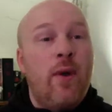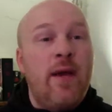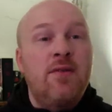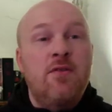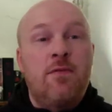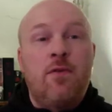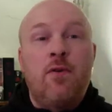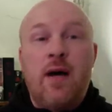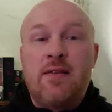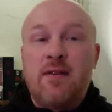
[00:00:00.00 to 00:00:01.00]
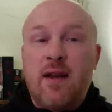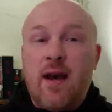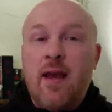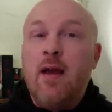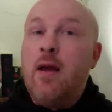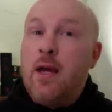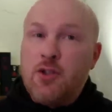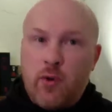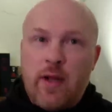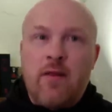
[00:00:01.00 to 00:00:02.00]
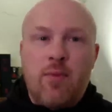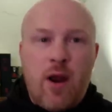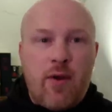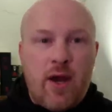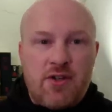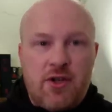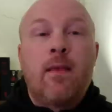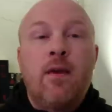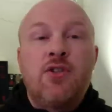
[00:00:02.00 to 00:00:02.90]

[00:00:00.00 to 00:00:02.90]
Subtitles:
raised to full Aes Sedai and joining the Brown Aja.